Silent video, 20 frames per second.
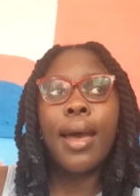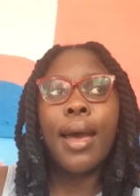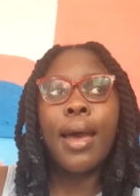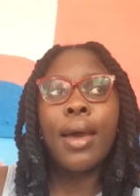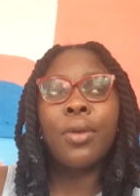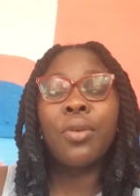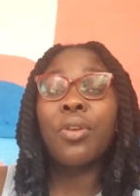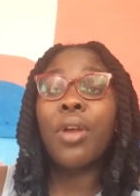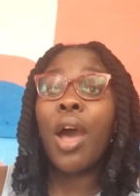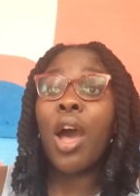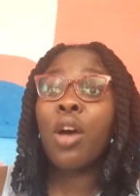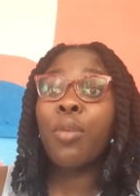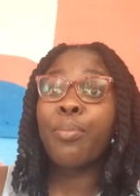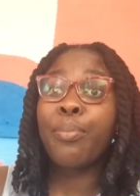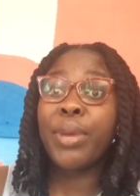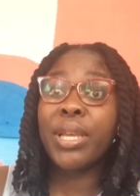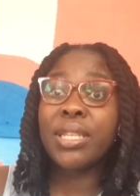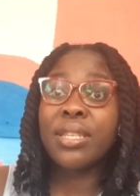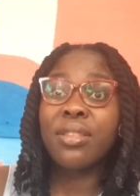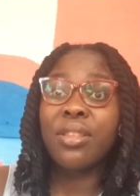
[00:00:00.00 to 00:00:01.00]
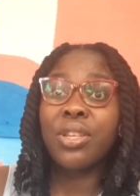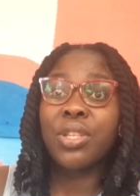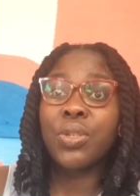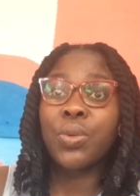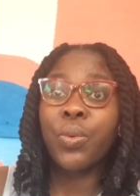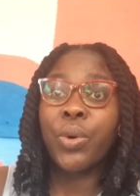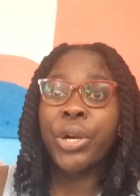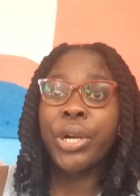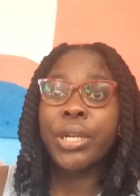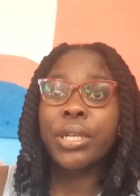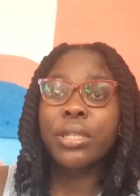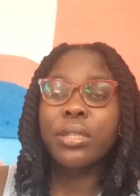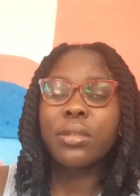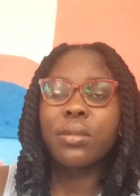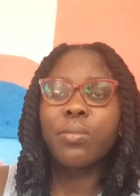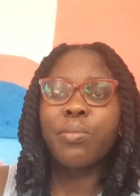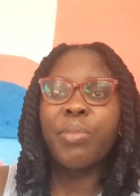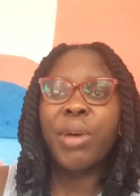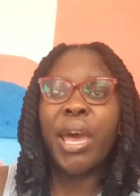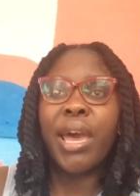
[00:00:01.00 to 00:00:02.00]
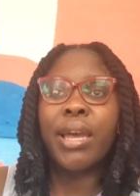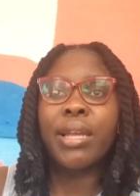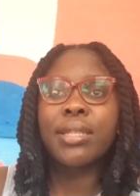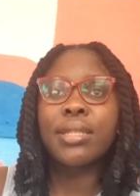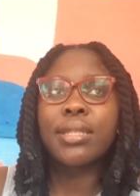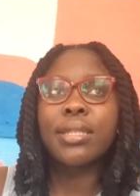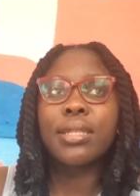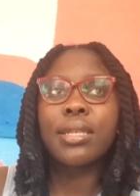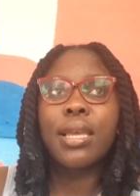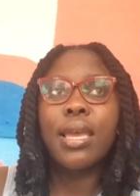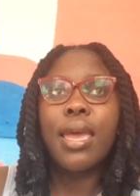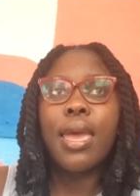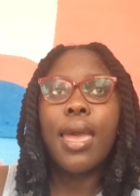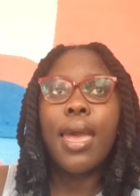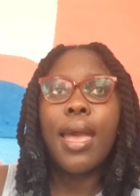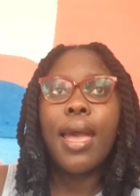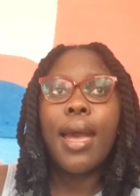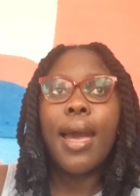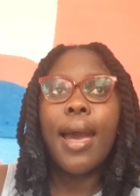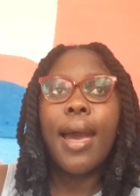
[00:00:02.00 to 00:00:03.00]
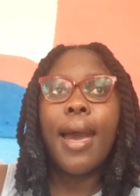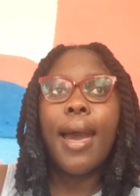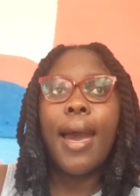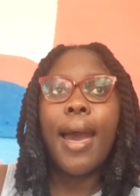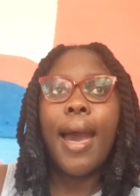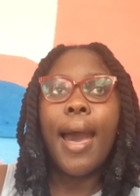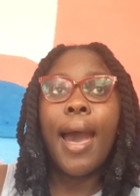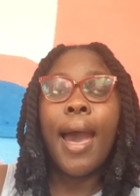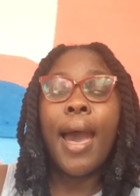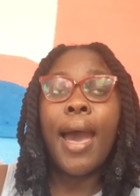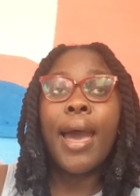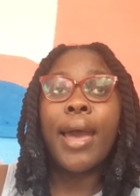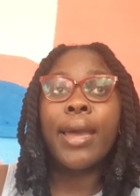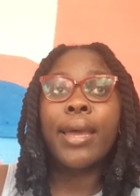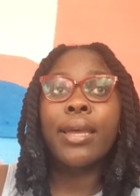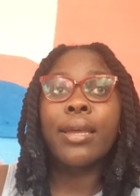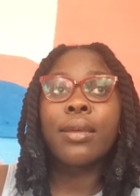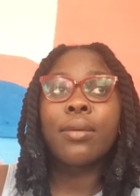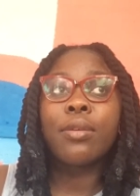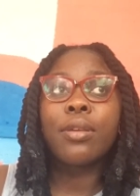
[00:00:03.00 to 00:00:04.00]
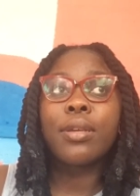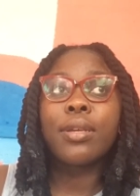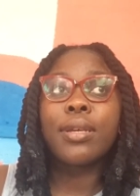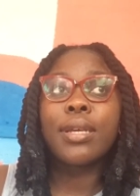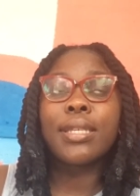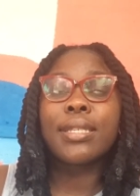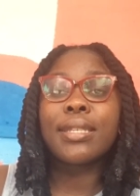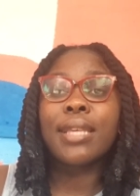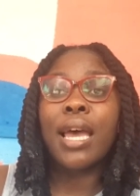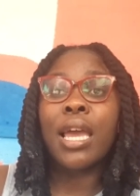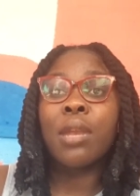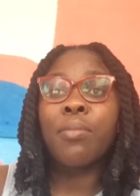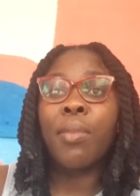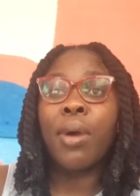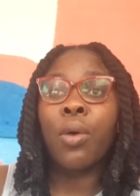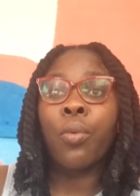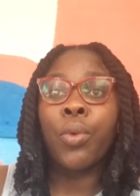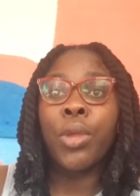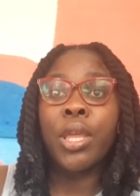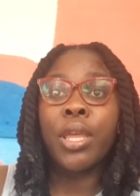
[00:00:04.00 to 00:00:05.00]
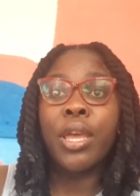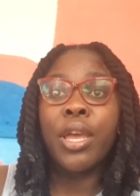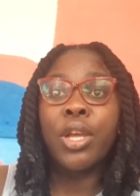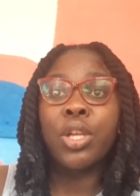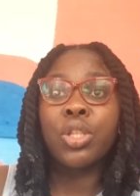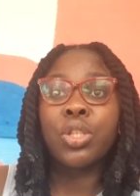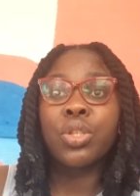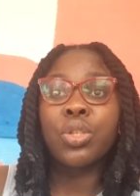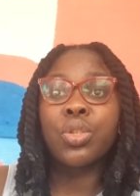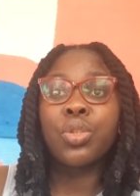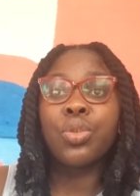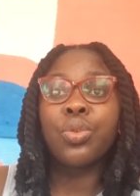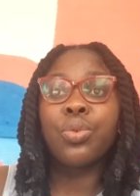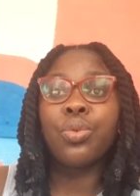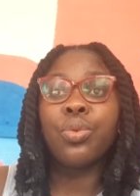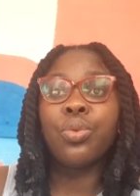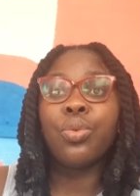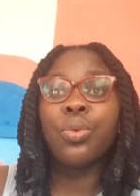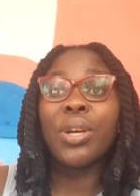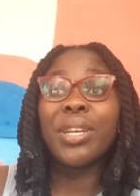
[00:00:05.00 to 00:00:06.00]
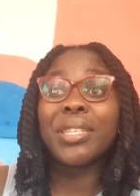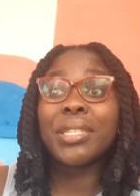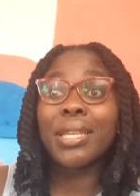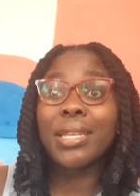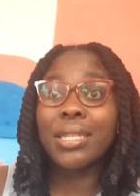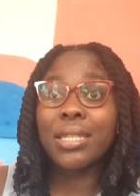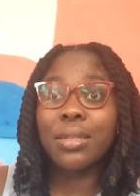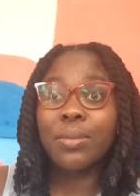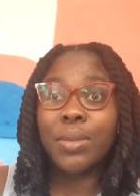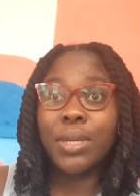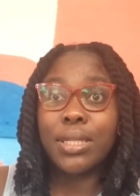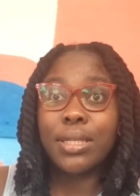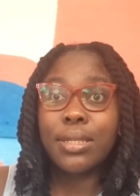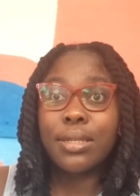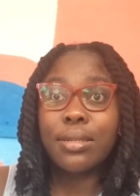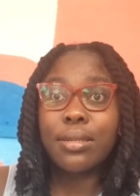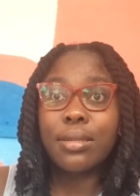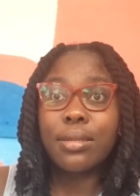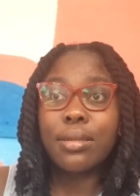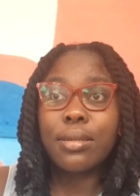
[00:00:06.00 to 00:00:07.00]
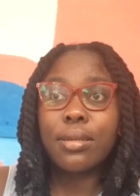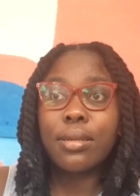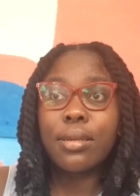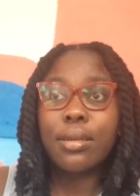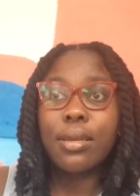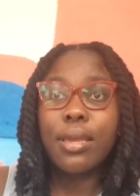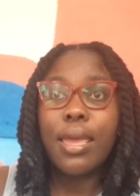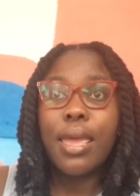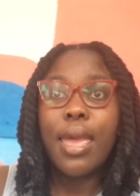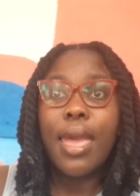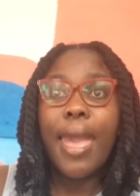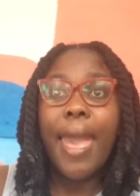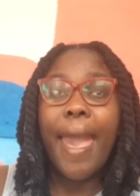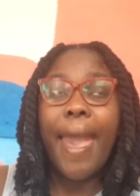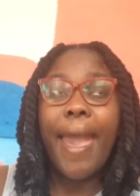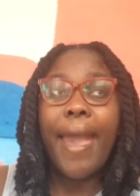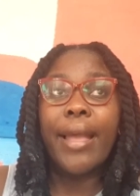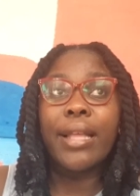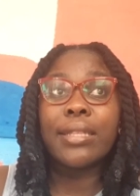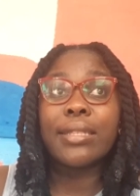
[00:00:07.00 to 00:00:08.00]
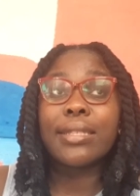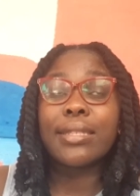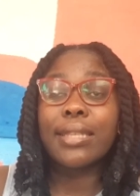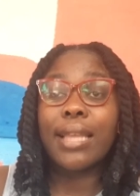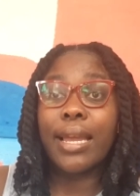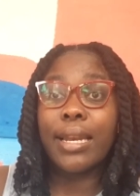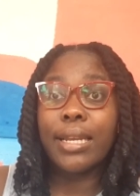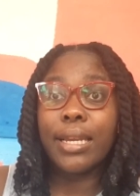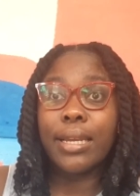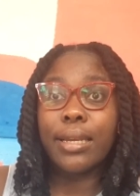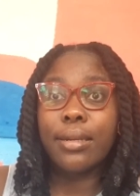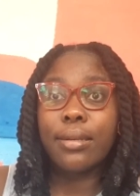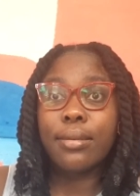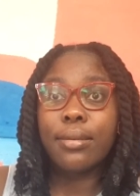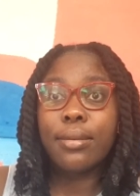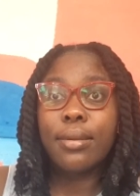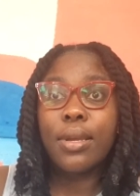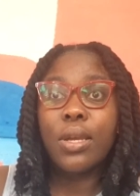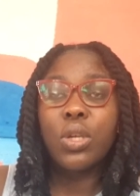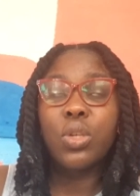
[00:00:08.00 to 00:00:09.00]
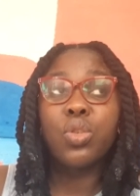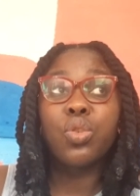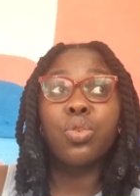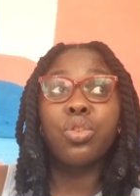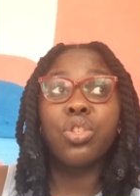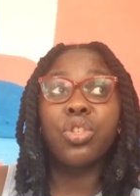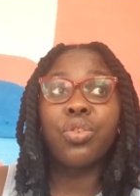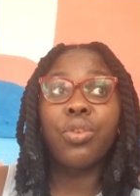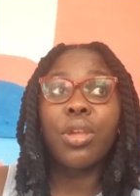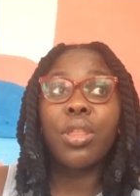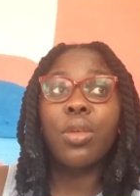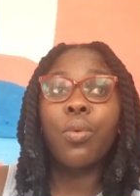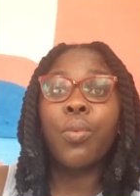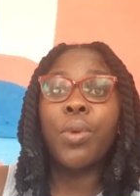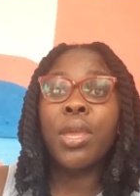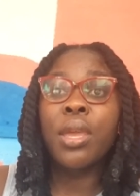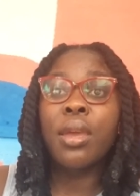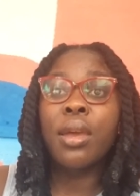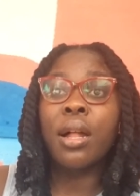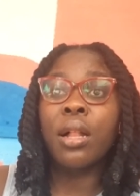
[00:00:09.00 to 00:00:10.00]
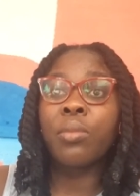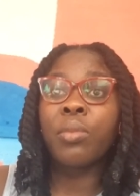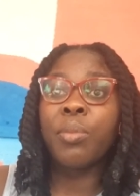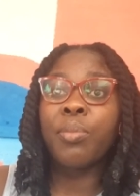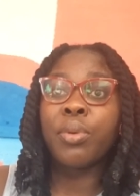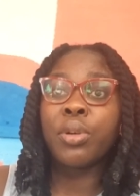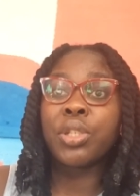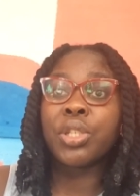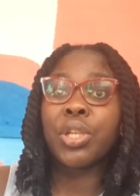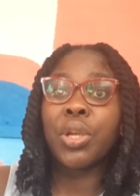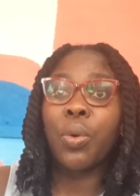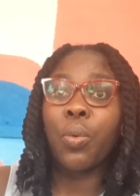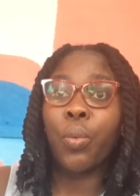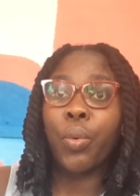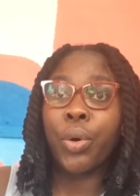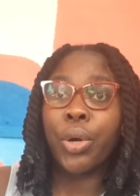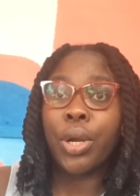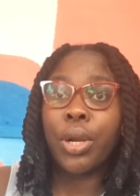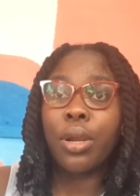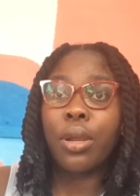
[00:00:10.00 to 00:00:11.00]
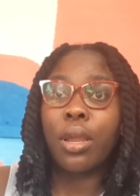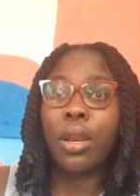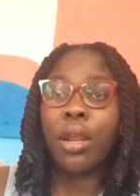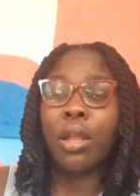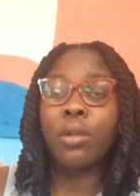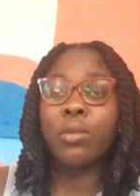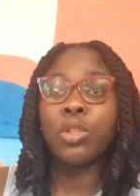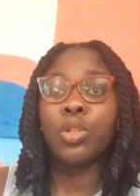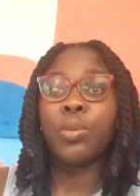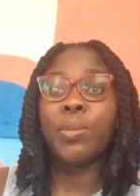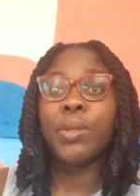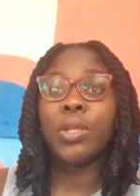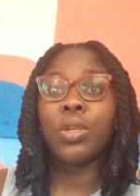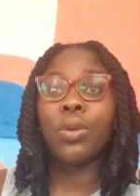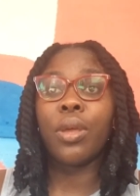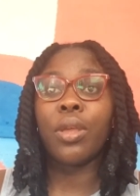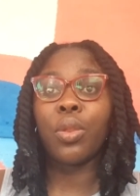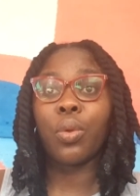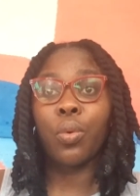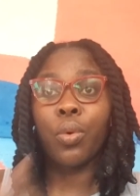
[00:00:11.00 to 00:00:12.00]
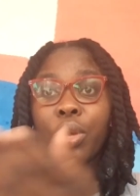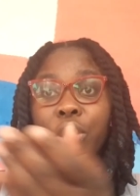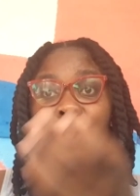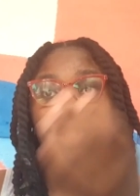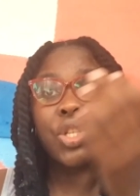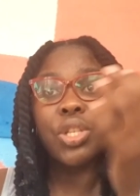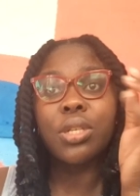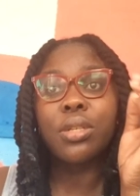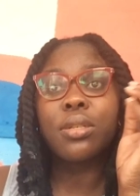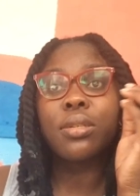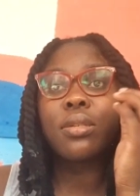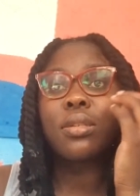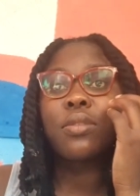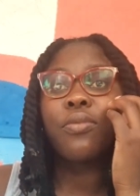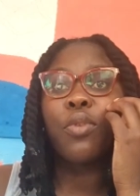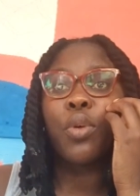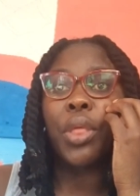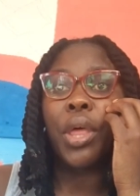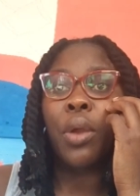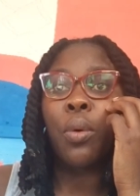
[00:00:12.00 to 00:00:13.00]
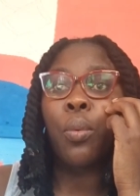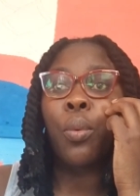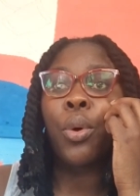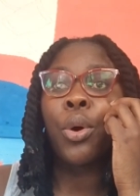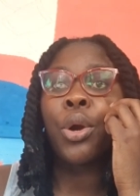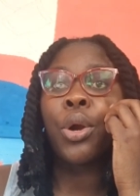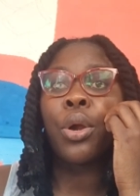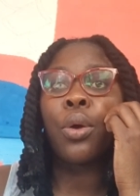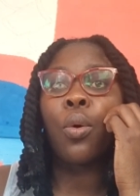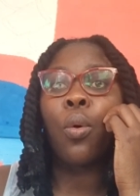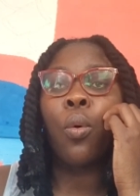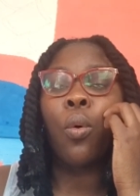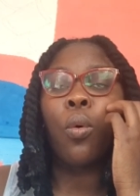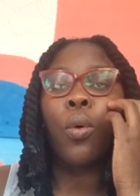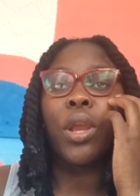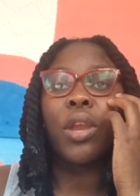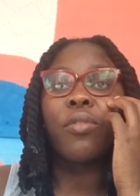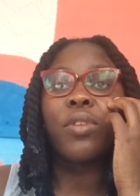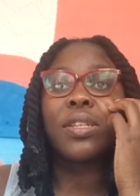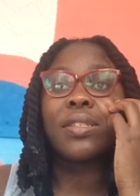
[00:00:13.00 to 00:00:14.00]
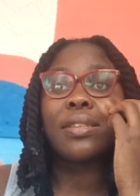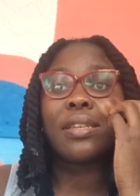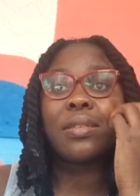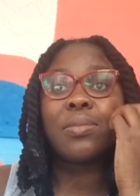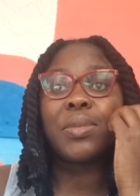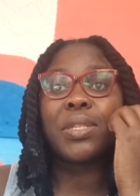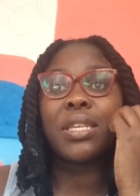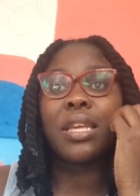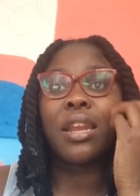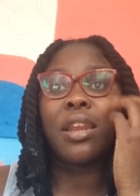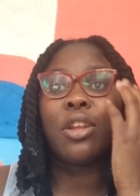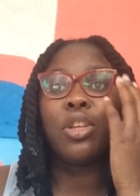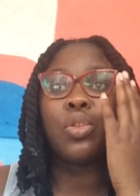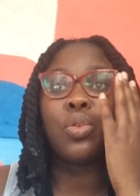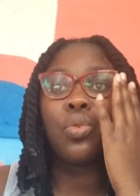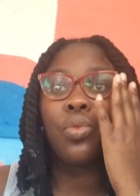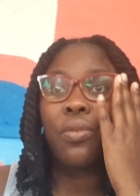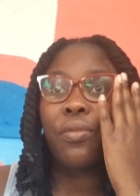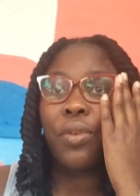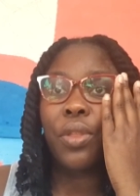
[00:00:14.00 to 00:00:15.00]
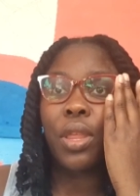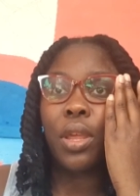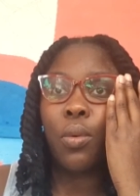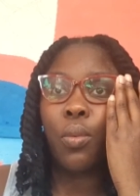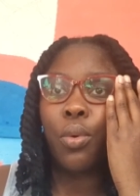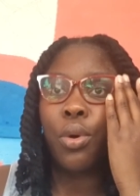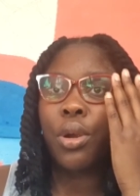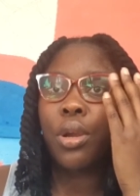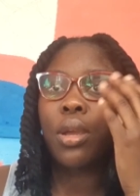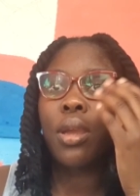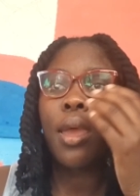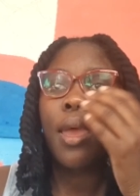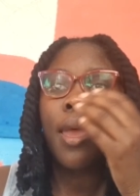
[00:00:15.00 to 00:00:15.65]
I don't know how best this works, but I assign my weekends to assessments and studying. So during the week, I'll be pushing work and I'll be doing the questions for that work or whatever assessments that I need to do for that work.